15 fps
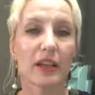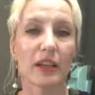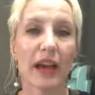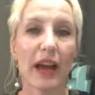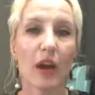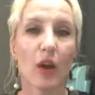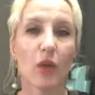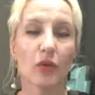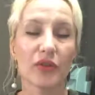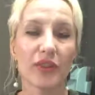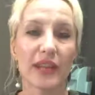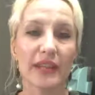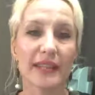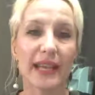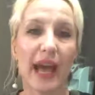And how
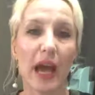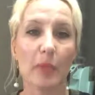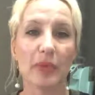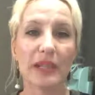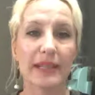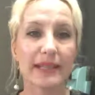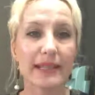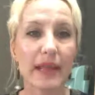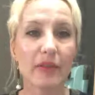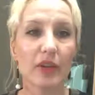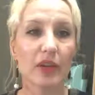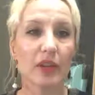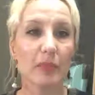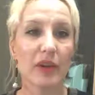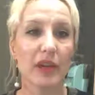things happen. It's never
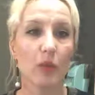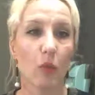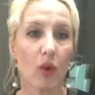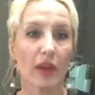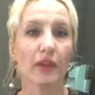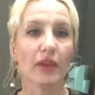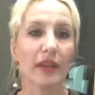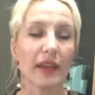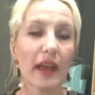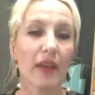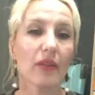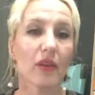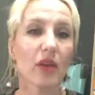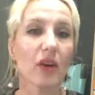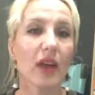going to be one or the
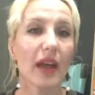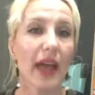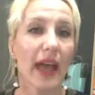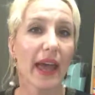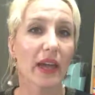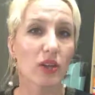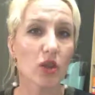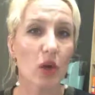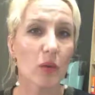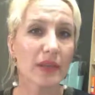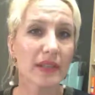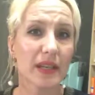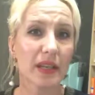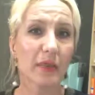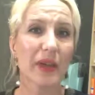other. It's
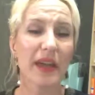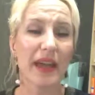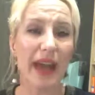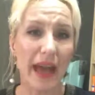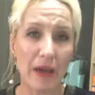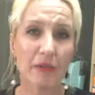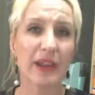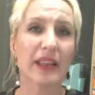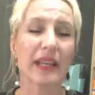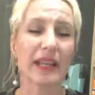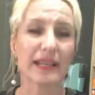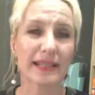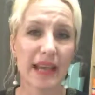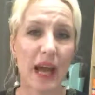always going to be everything's